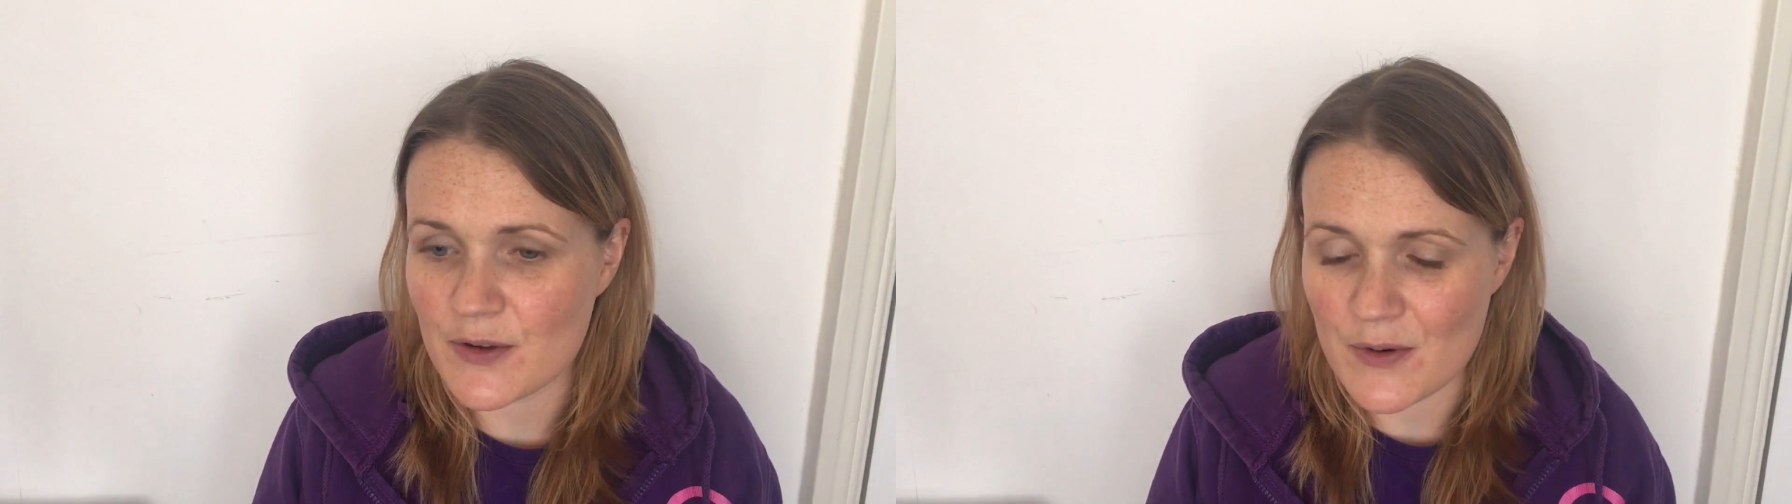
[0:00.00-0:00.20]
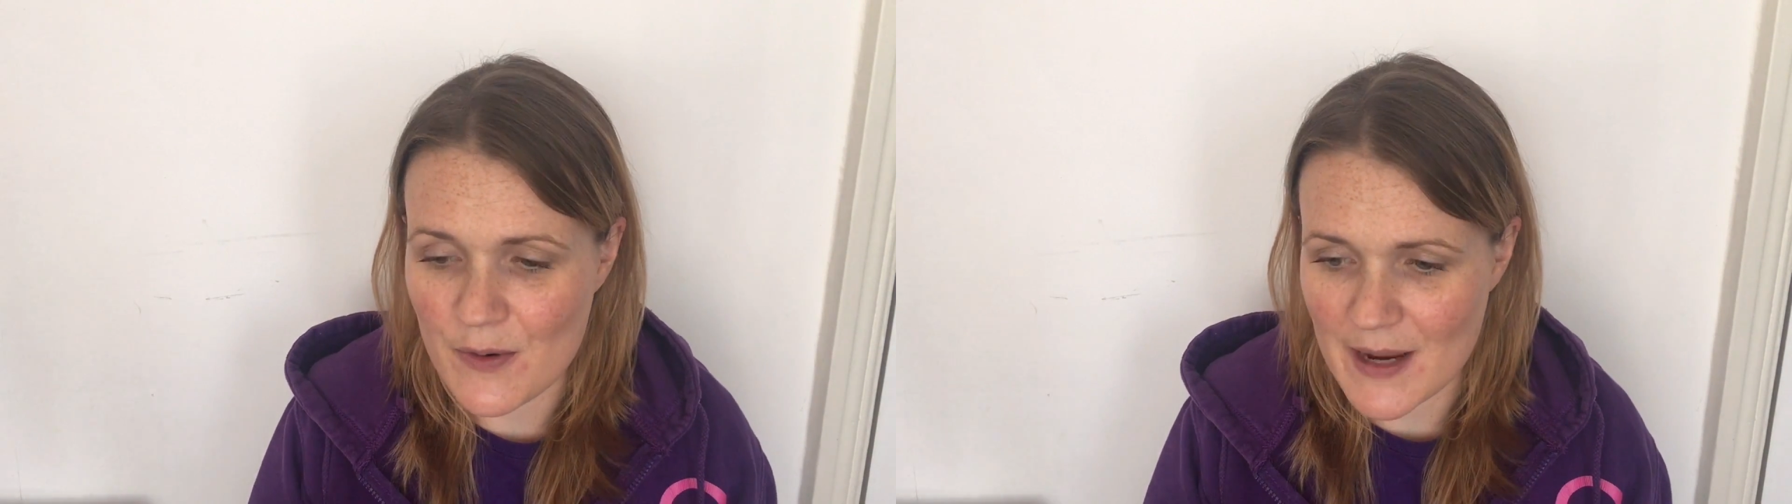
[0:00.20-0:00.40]

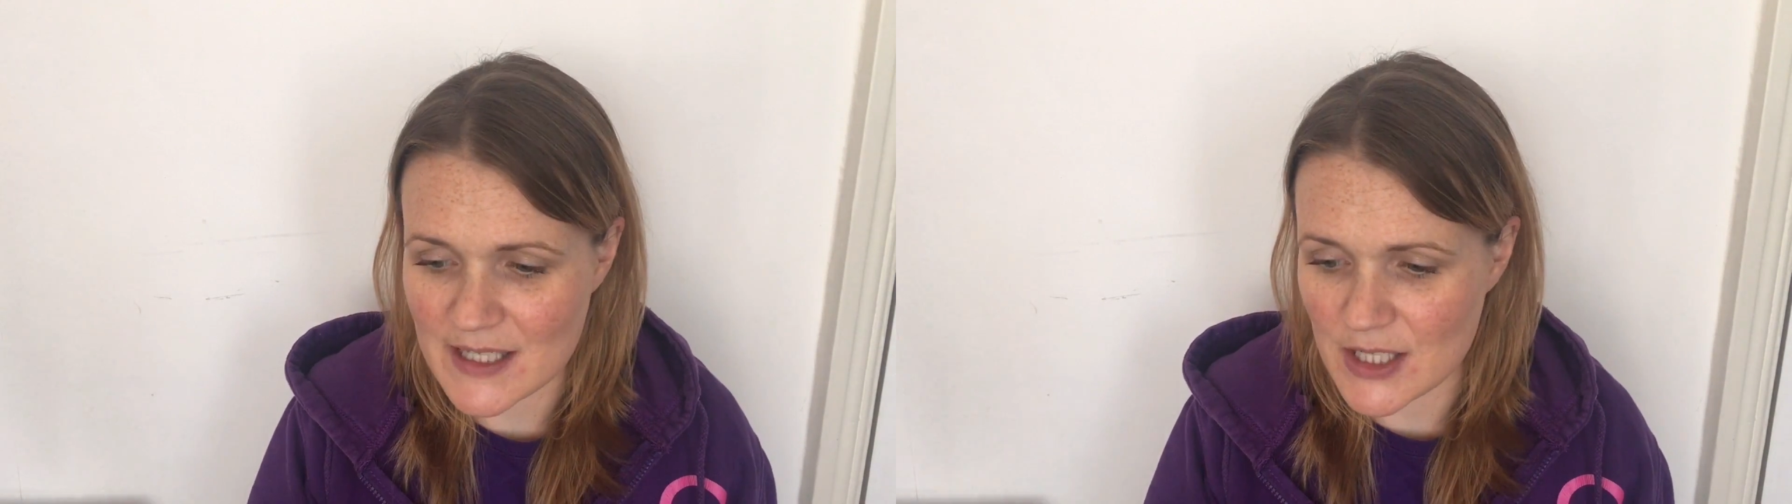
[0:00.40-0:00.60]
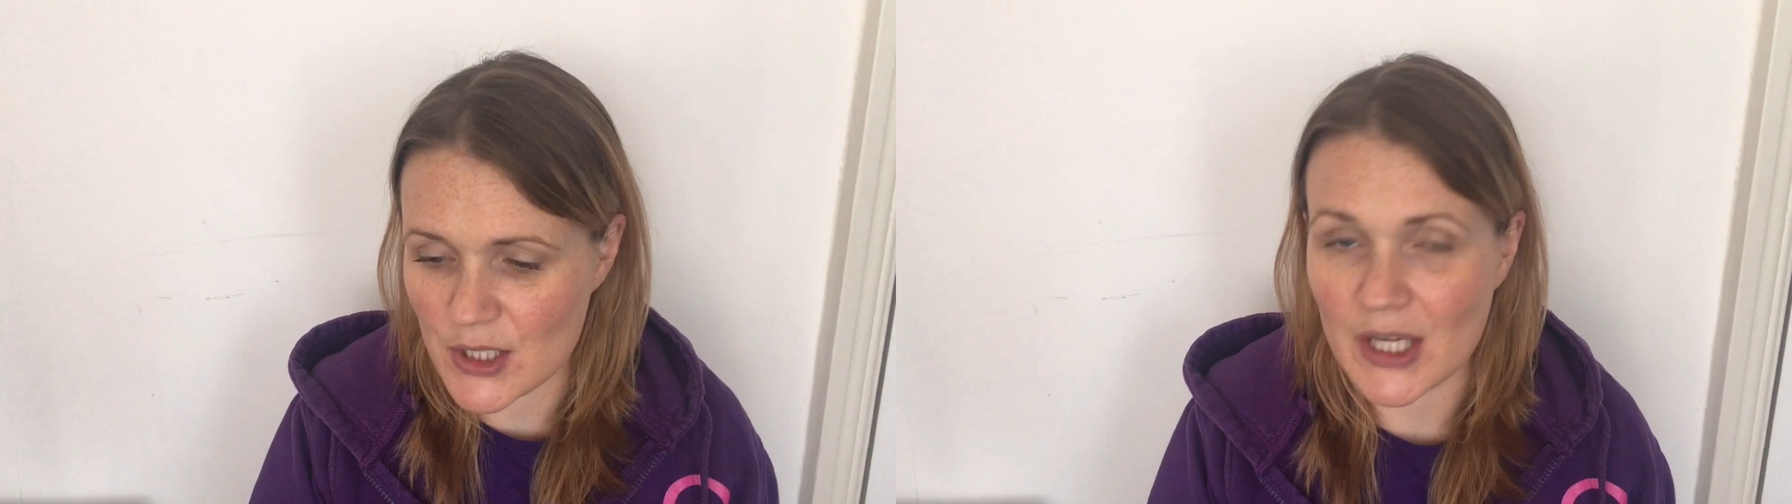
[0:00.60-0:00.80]
so
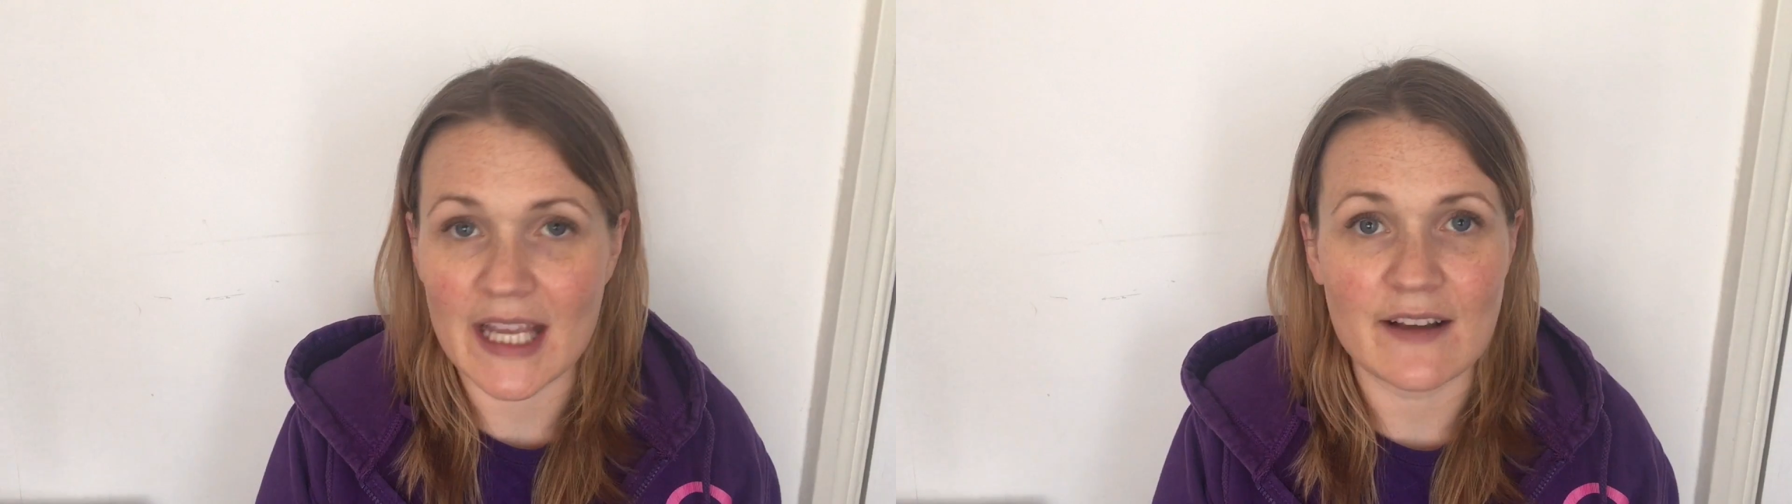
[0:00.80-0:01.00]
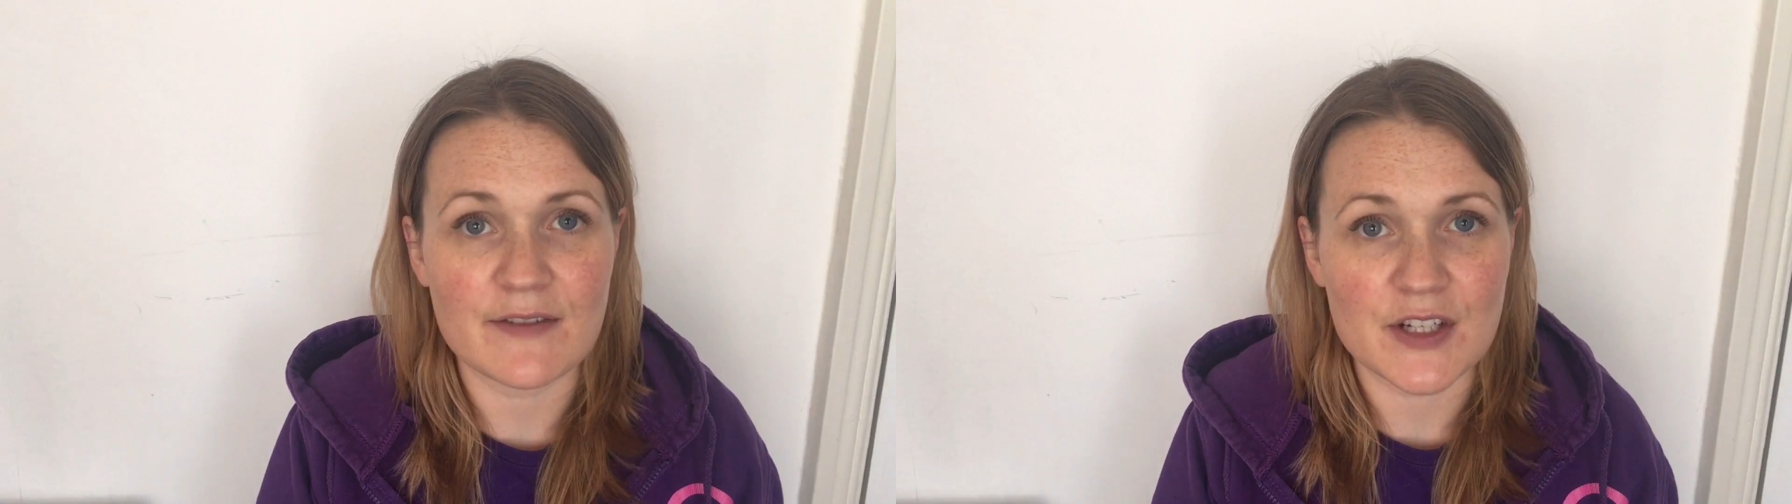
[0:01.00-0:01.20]
always
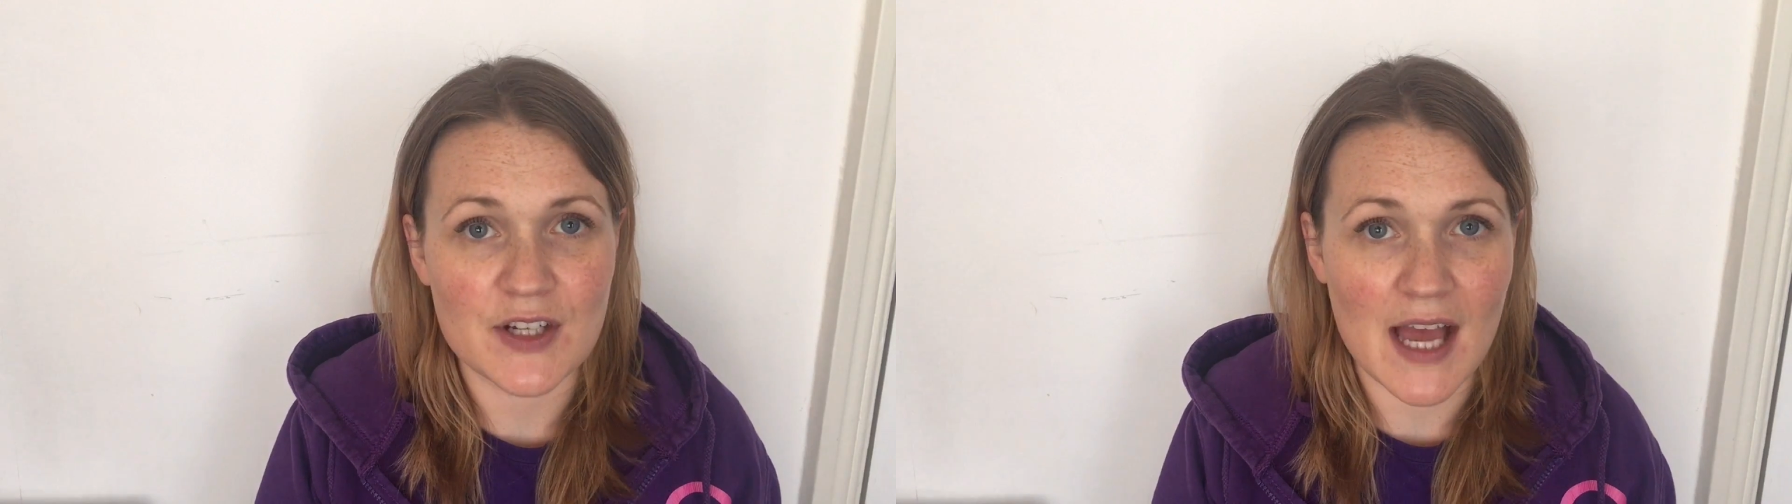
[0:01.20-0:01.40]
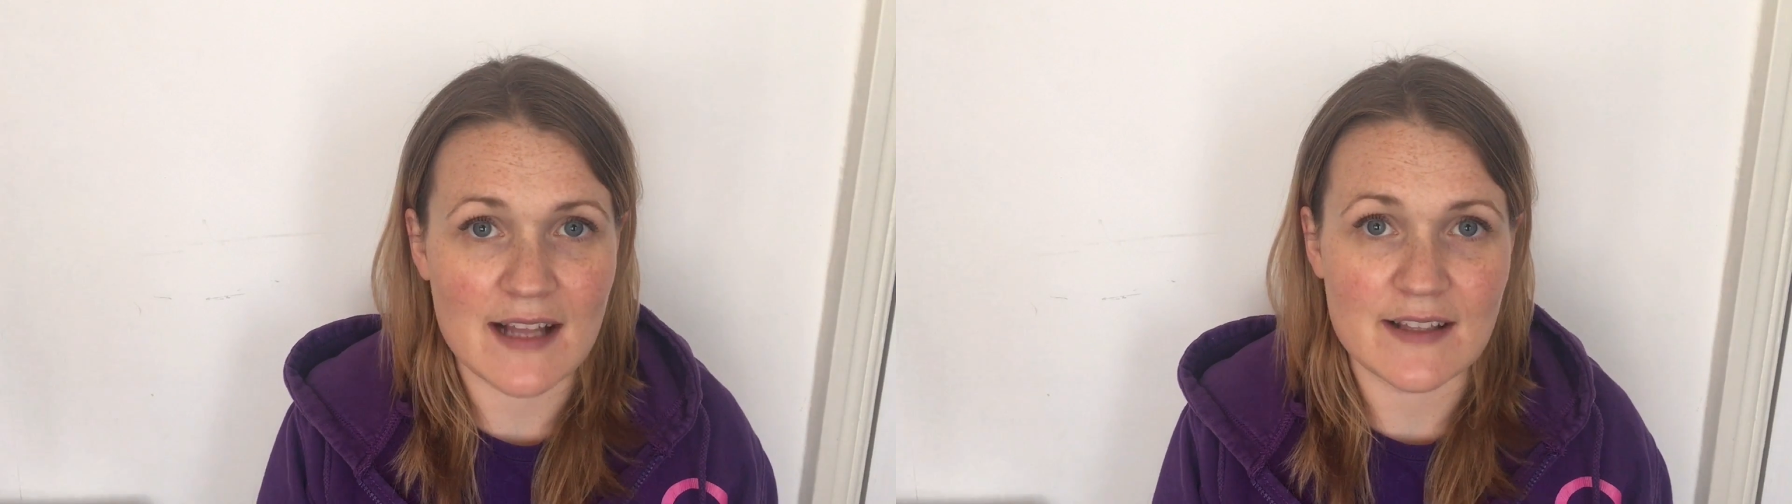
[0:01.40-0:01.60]
looking for
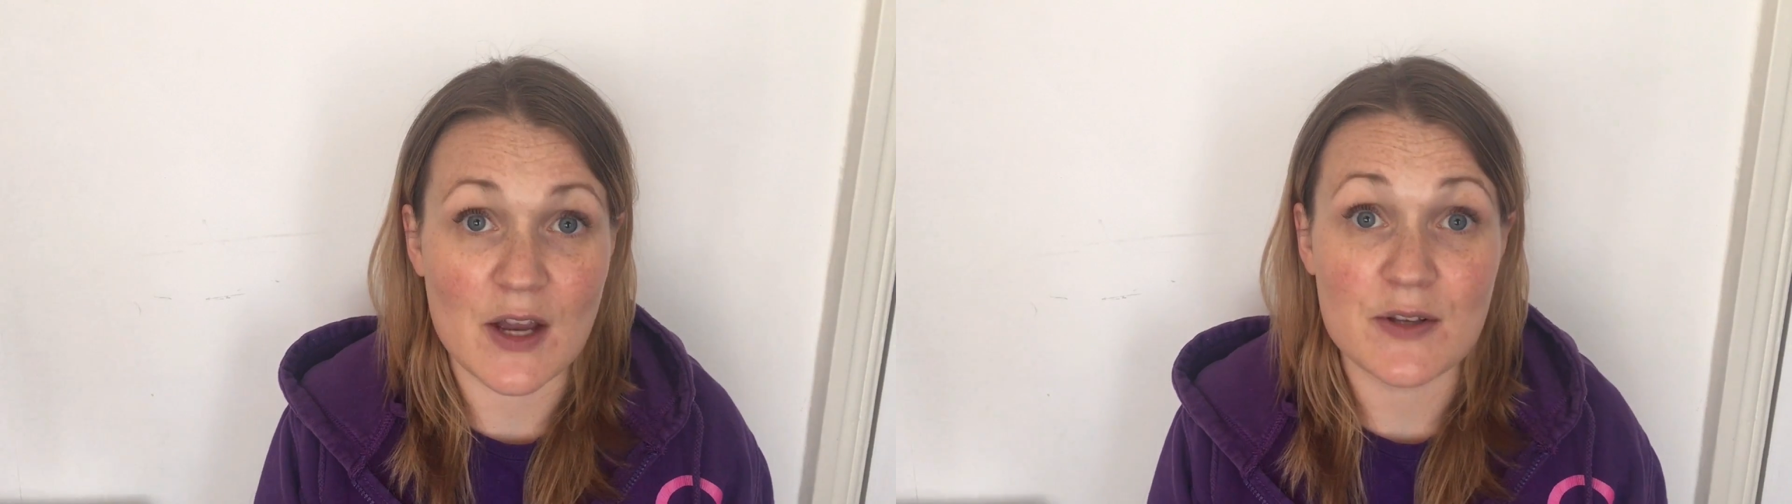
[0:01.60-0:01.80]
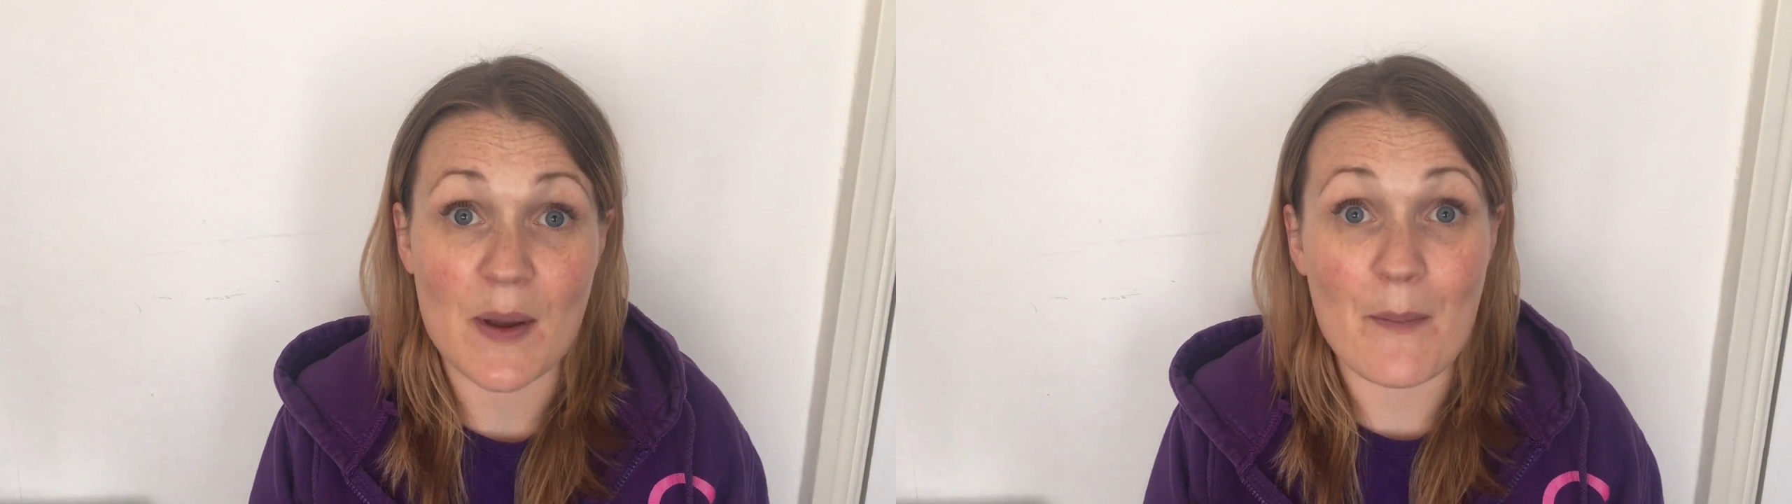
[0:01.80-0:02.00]
shadows